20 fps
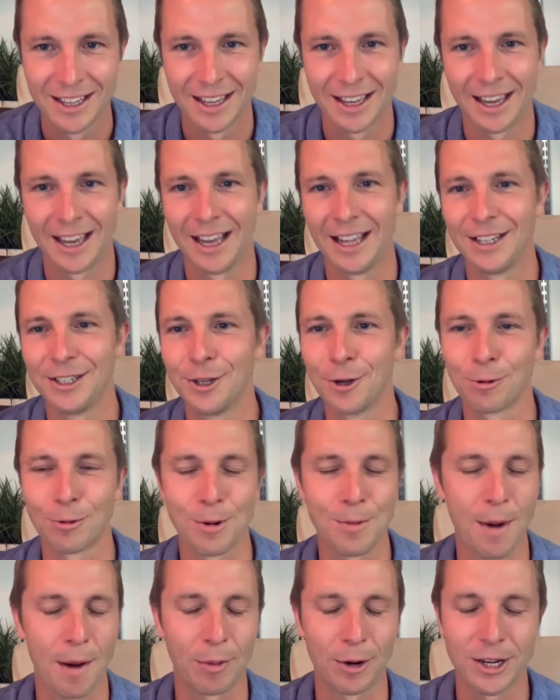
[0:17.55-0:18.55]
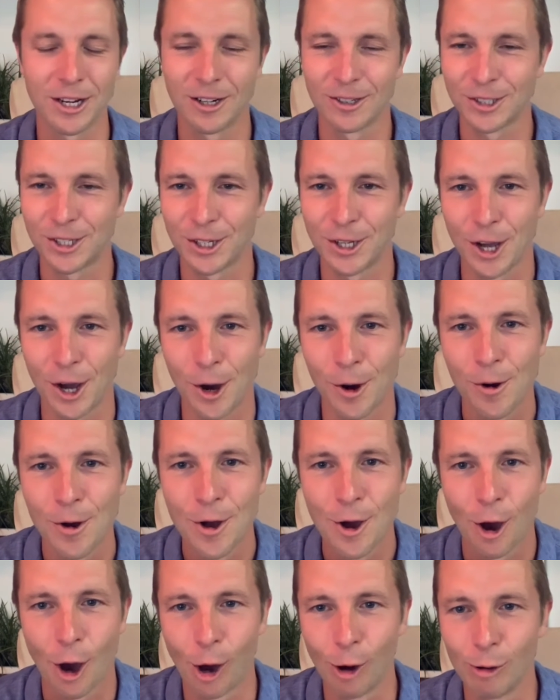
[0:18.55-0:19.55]
And you'll remember years ago,
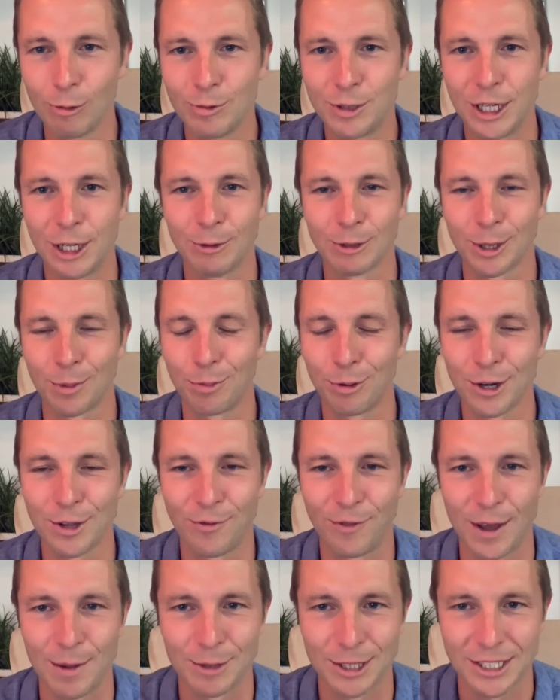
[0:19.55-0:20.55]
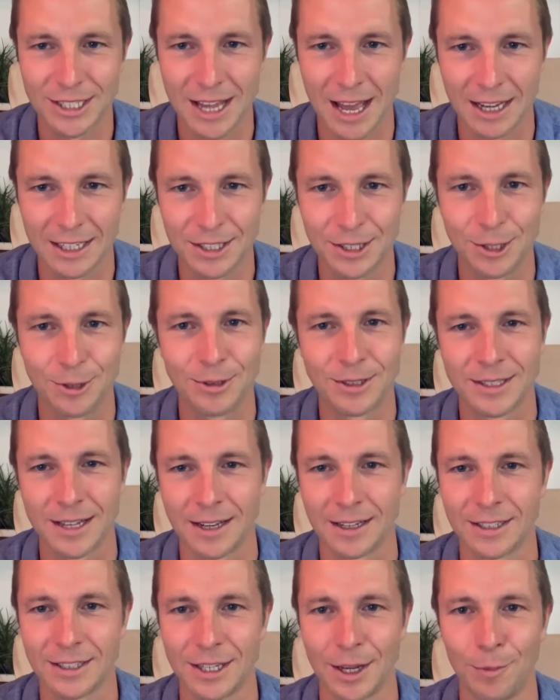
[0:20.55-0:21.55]
OMG was a pretty famous text you'd send
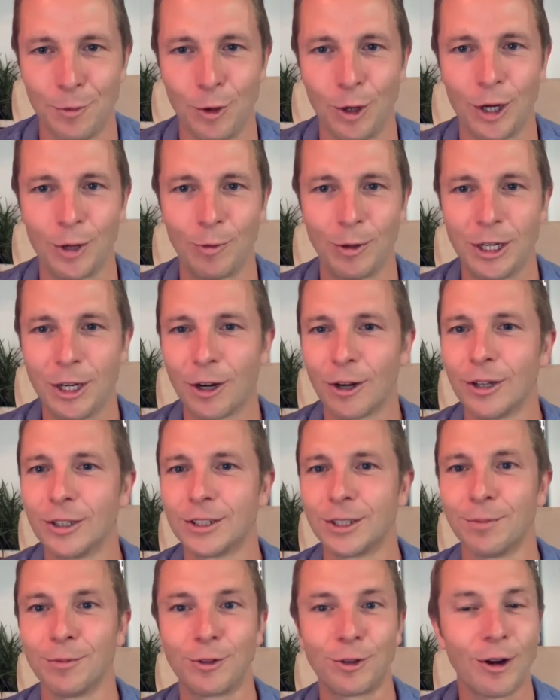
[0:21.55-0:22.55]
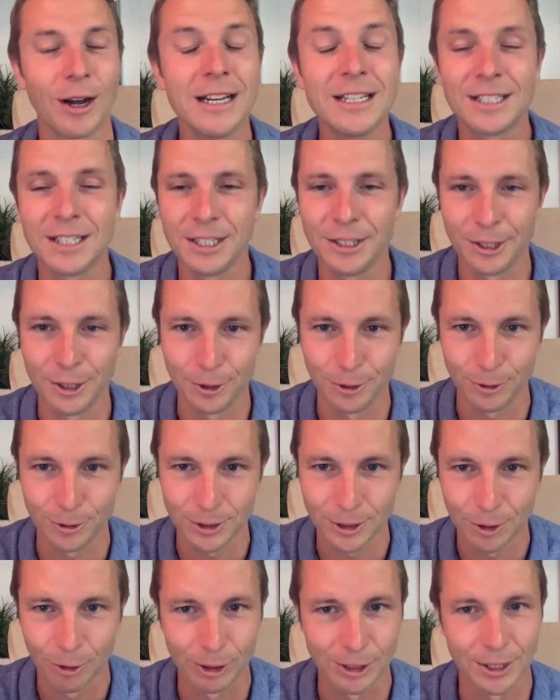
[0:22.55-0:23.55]
to someone when you heard some crazy
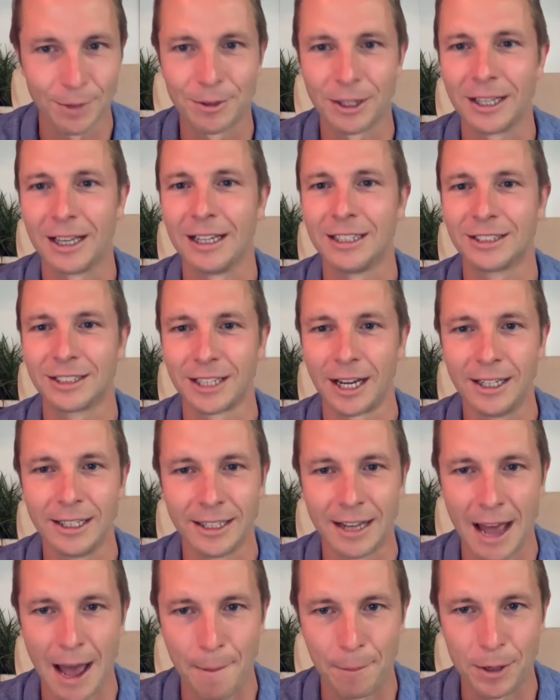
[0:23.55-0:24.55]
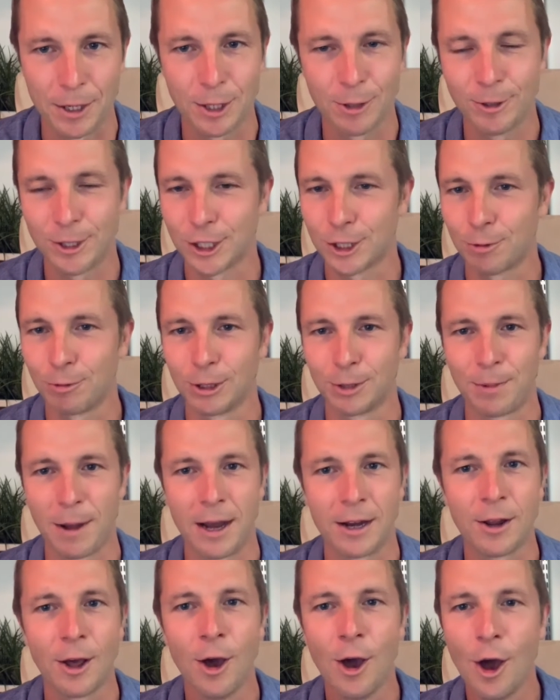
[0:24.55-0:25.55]
news or something excited happen. You'd just
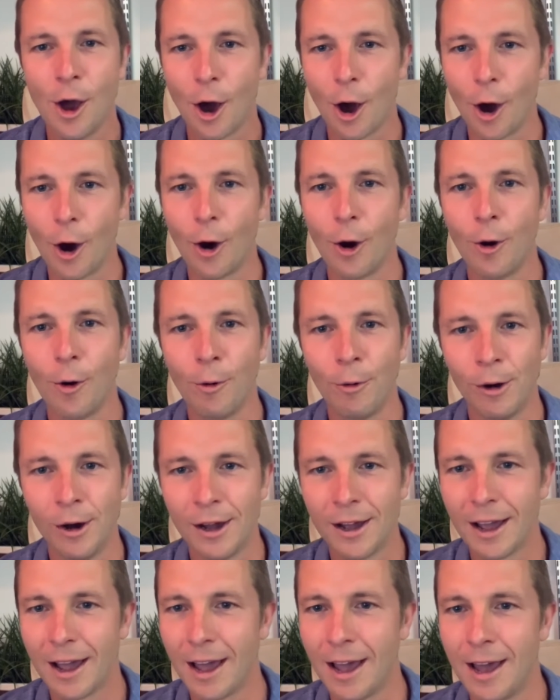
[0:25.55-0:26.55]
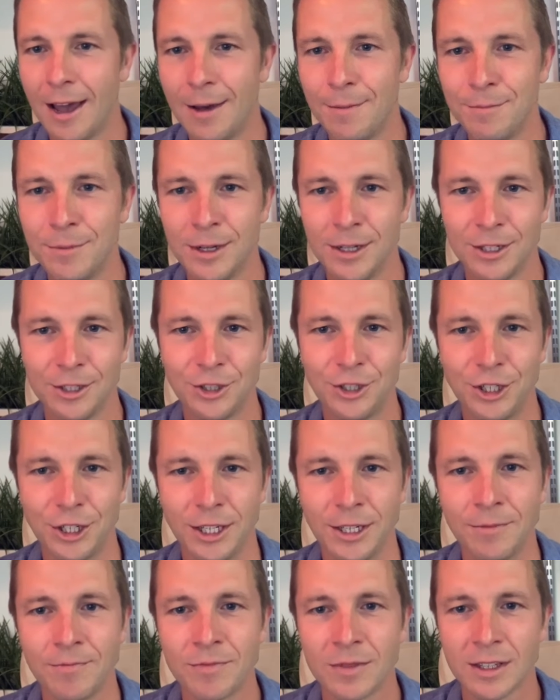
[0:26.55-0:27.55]
respond,
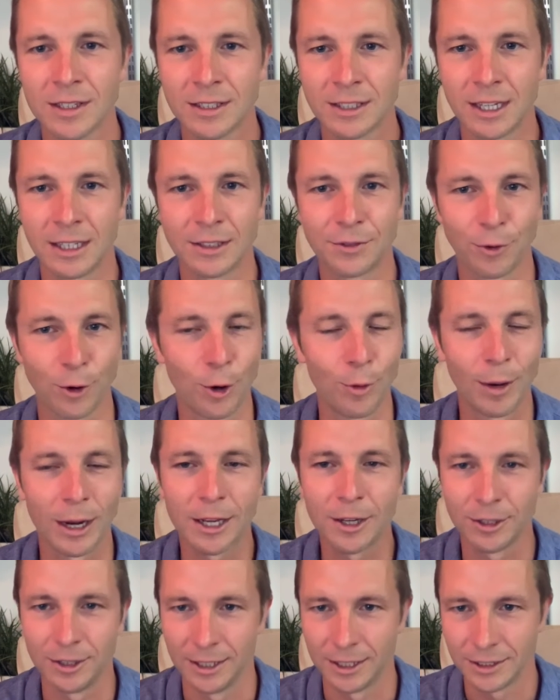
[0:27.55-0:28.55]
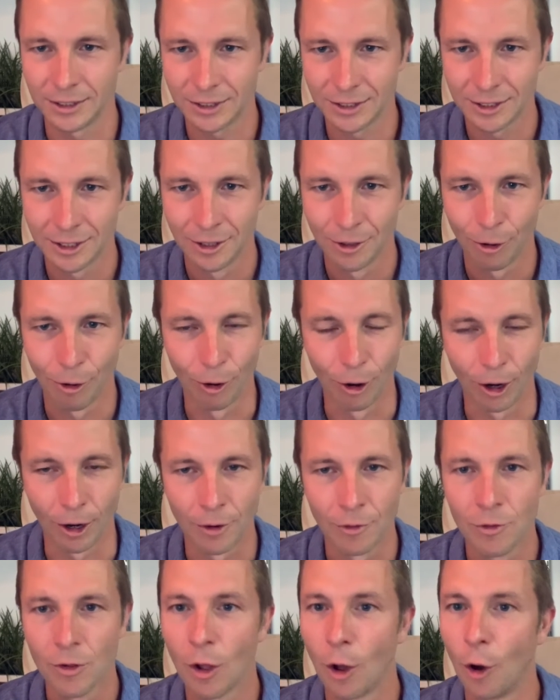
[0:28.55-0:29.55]
OMG. Stands for oh my goodness
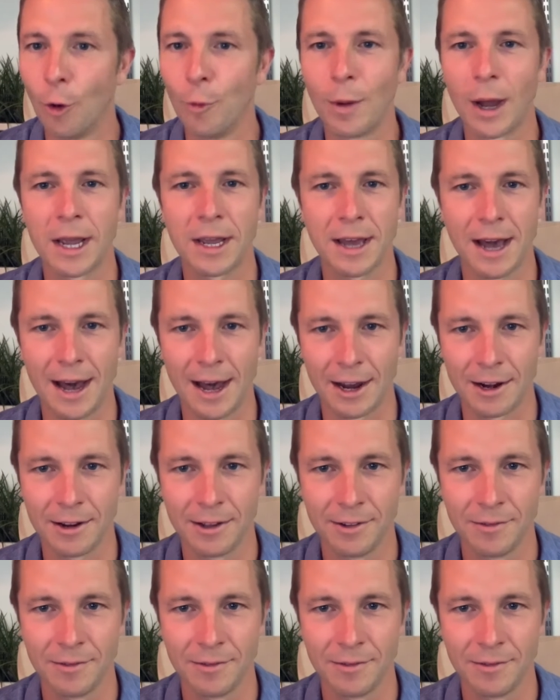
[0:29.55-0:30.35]
or oh my God.